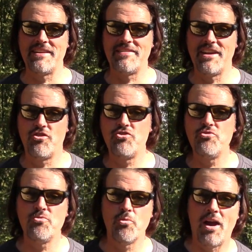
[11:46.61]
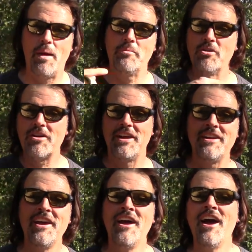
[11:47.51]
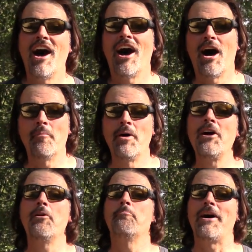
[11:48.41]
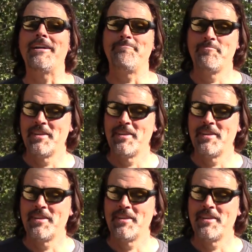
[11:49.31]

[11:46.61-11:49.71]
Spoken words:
this thing shooting where I'm looking. But,